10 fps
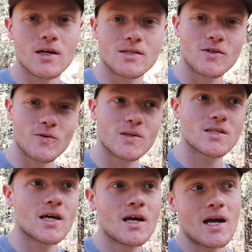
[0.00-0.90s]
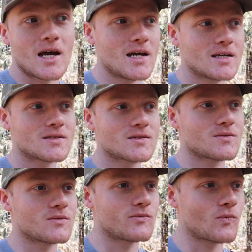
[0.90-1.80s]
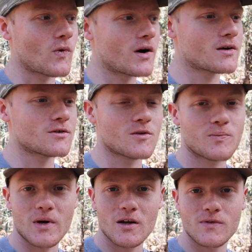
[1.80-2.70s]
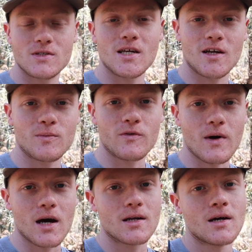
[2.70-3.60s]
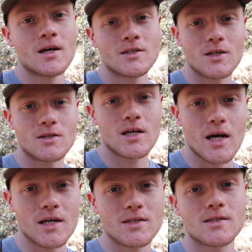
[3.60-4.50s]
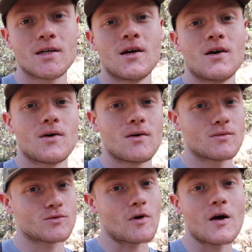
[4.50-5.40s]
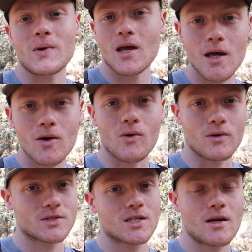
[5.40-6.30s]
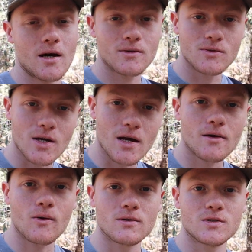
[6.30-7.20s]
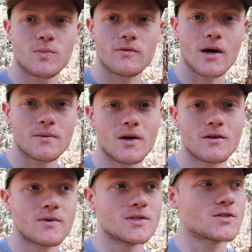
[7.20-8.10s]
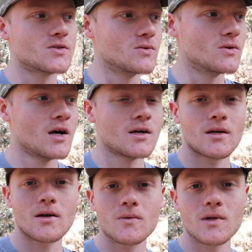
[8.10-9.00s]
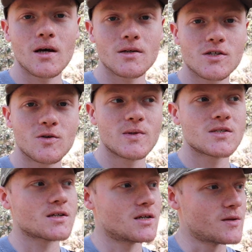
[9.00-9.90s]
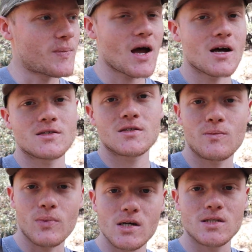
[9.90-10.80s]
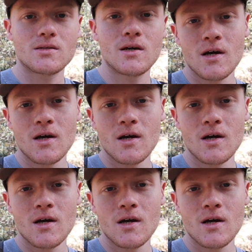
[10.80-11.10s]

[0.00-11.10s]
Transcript: as humans, and what other benefits they can provide, such as dropping acorns, and how those acorns provide benefits to not only us humans in the past, present,